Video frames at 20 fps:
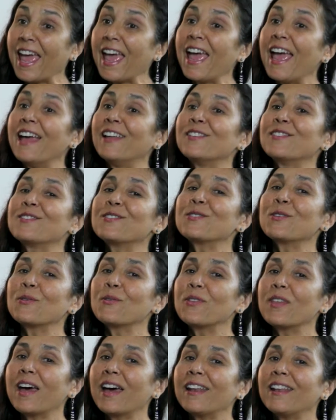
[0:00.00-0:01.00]
And so
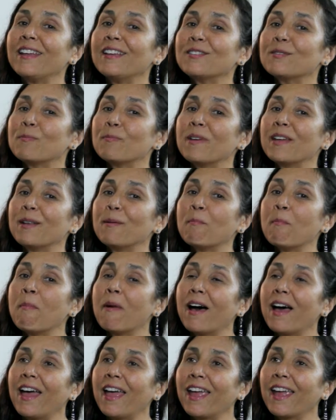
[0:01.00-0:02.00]
that has been
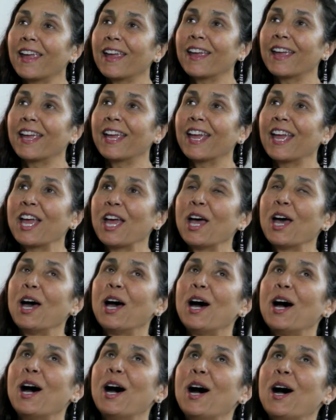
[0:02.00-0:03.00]
my,
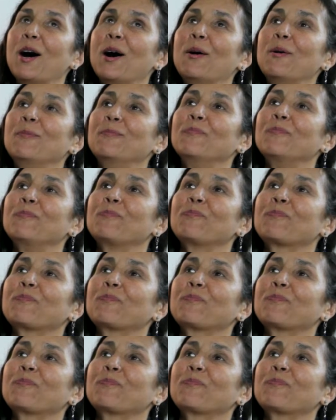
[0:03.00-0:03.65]
I